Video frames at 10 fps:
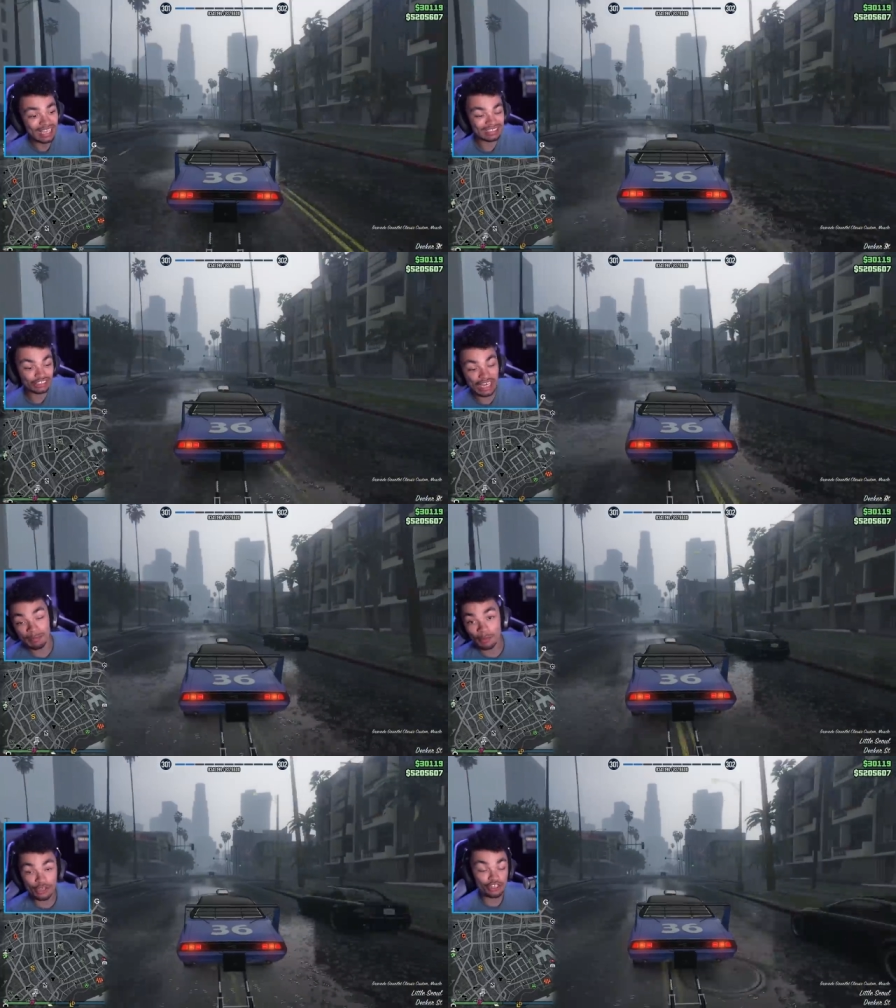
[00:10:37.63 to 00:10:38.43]
It's a
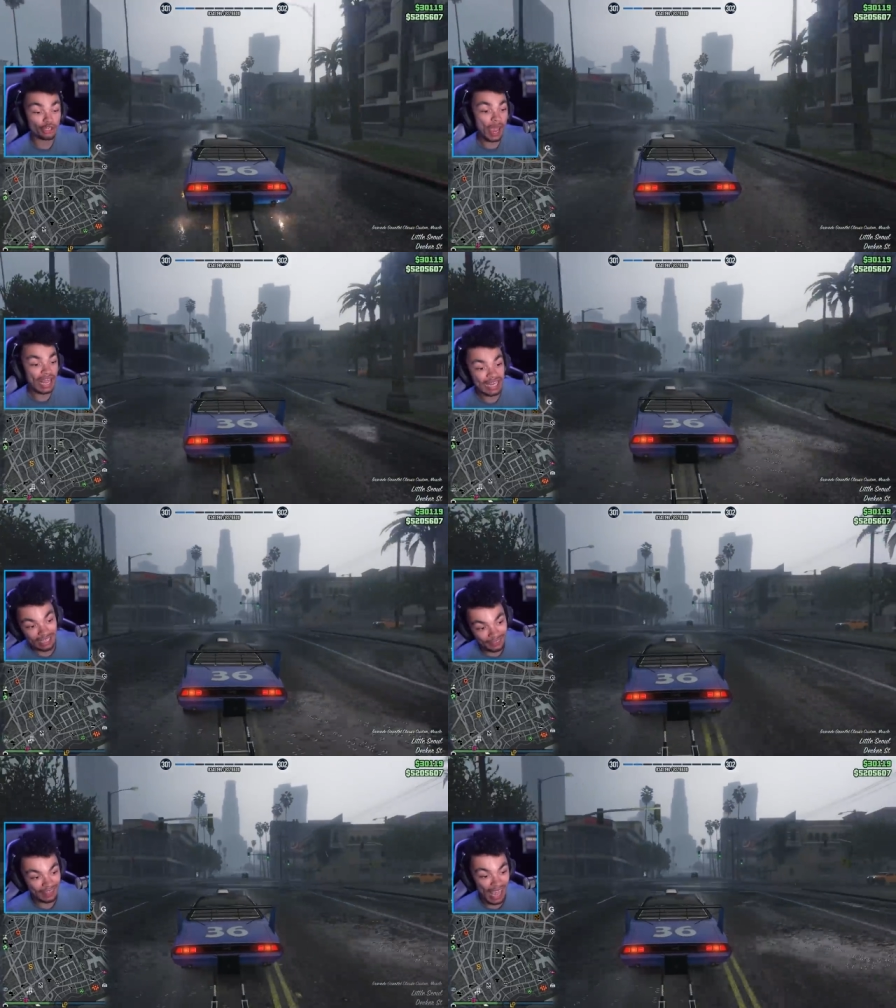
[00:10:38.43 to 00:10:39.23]
shame that we couldn't do any,
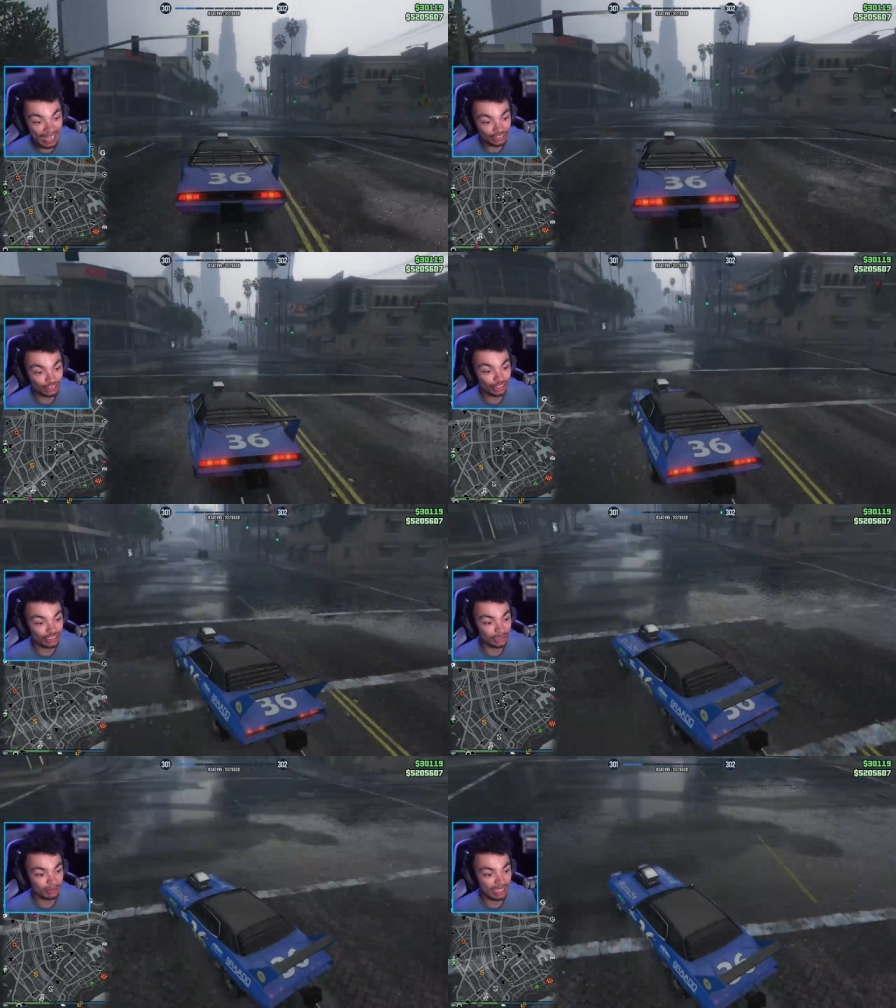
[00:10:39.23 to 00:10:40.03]
like, the engine
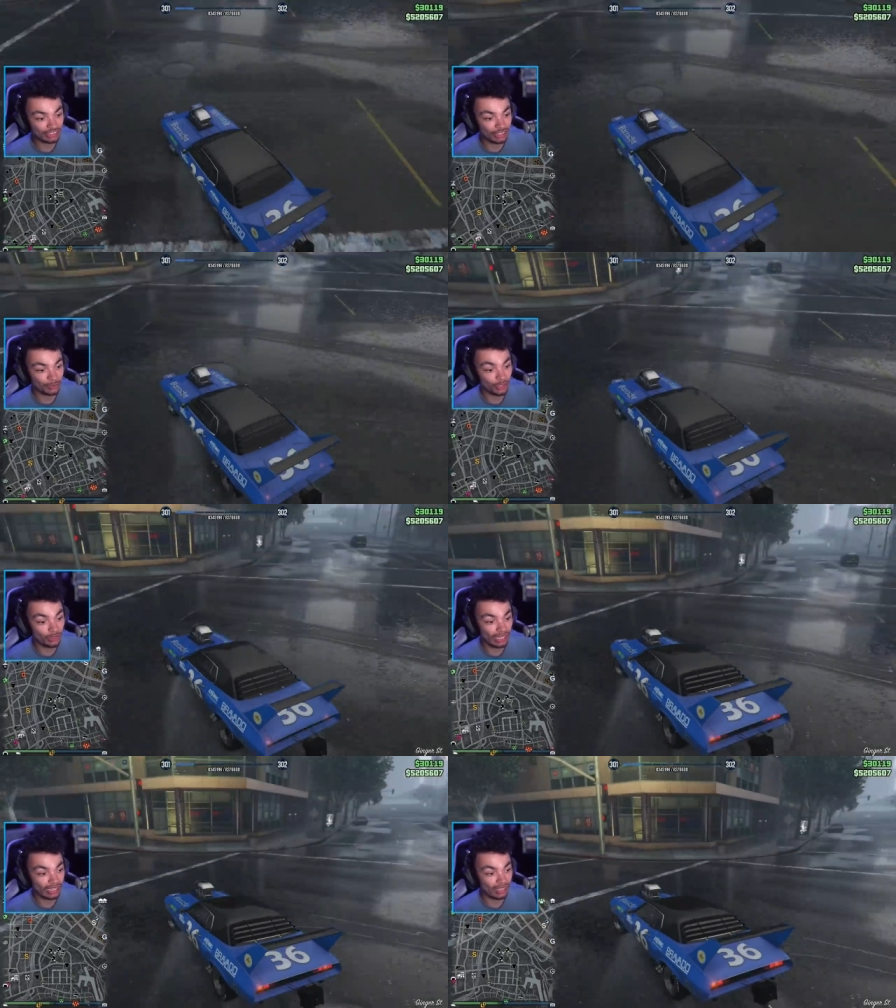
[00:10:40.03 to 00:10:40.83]
customization. There was no, like,